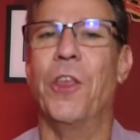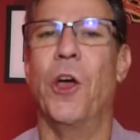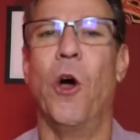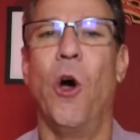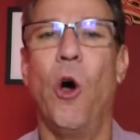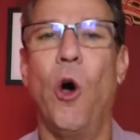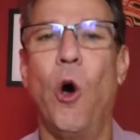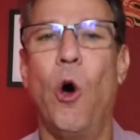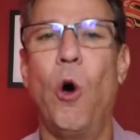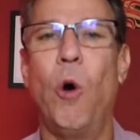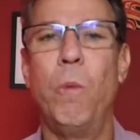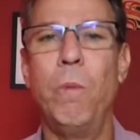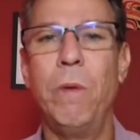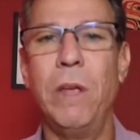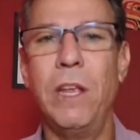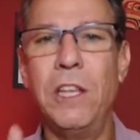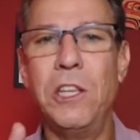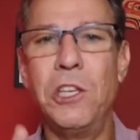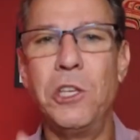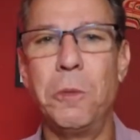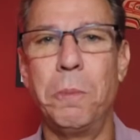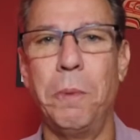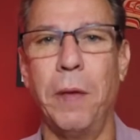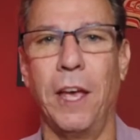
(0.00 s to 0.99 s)
the home
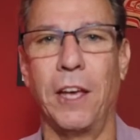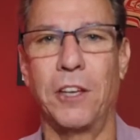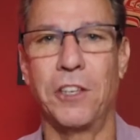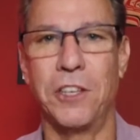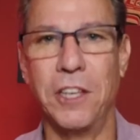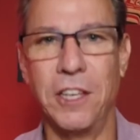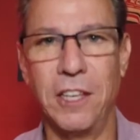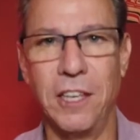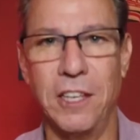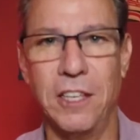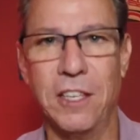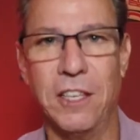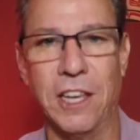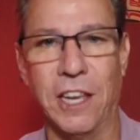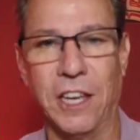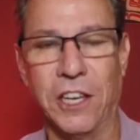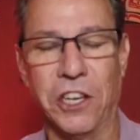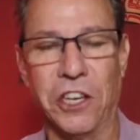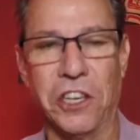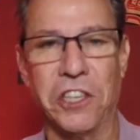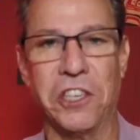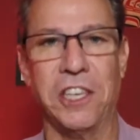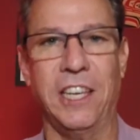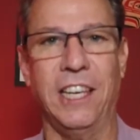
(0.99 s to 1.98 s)
inspection
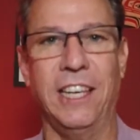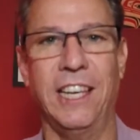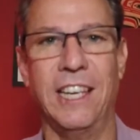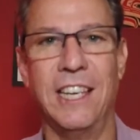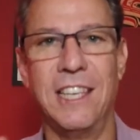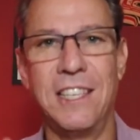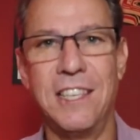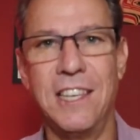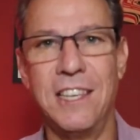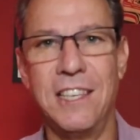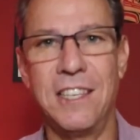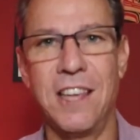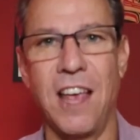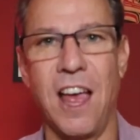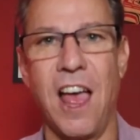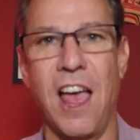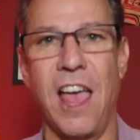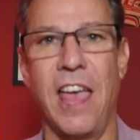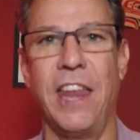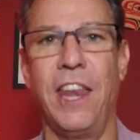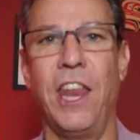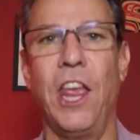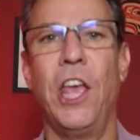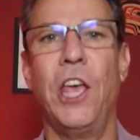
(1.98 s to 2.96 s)
contingency is
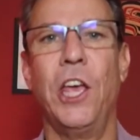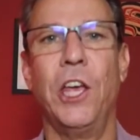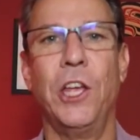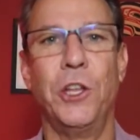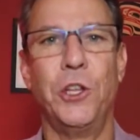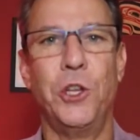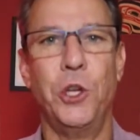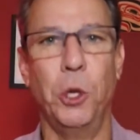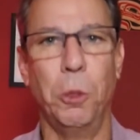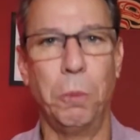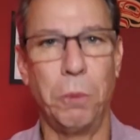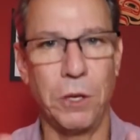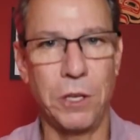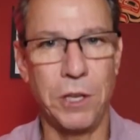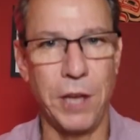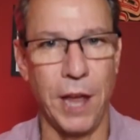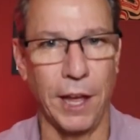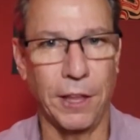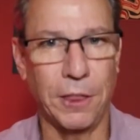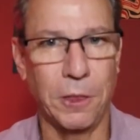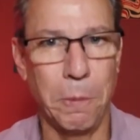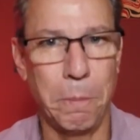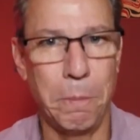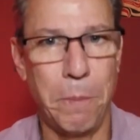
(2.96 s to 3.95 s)
designed to
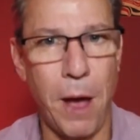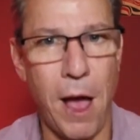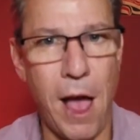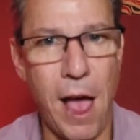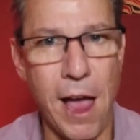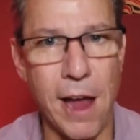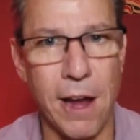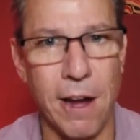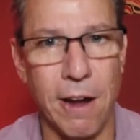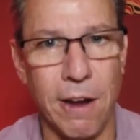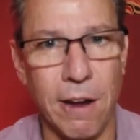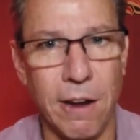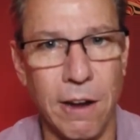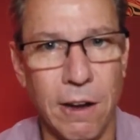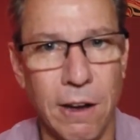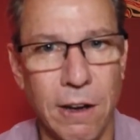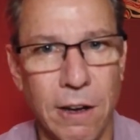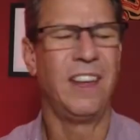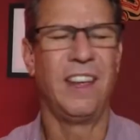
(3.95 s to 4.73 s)
protect the buyer.